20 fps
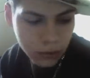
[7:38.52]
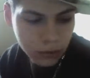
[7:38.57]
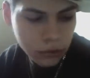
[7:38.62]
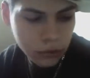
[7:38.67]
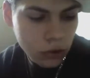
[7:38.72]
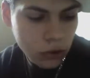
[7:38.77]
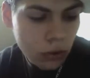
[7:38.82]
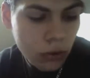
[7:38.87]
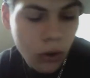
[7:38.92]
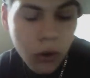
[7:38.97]

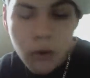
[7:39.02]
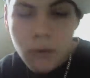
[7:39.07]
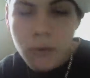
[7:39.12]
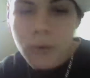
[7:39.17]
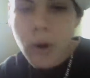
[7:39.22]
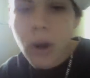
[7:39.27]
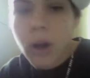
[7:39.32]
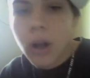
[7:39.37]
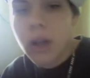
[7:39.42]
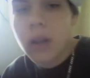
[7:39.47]
So
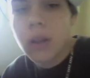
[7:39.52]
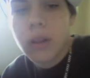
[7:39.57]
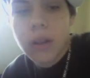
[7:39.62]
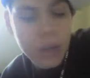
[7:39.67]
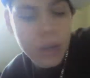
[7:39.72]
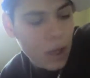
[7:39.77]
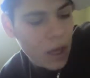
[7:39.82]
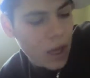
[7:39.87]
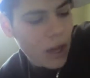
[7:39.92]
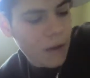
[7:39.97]
overall,
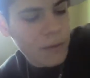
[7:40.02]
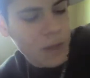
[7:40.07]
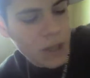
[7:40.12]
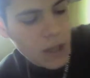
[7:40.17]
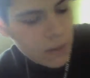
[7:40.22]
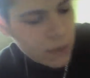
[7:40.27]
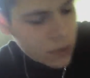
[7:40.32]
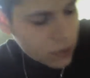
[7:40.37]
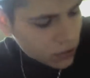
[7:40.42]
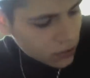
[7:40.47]
I'm gonna
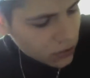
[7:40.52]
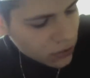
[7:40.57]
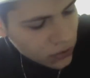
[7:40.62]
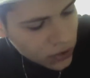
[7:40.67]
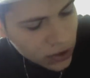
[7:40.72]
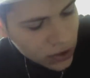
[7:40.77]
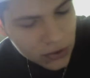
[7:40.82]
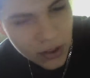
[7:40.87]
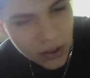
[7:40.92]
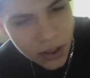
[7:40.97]
give this a
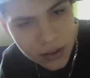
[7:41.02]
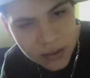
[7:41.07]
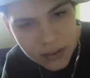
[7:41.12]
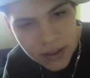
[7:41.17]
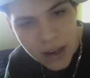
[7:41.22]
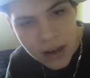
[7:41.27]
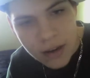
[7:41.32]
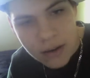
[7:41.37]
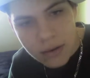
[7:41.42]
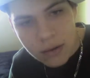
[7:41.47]
6 out of
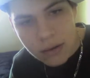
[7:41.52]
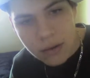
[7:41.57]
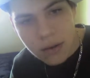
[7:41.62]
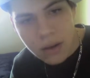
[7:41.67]
10.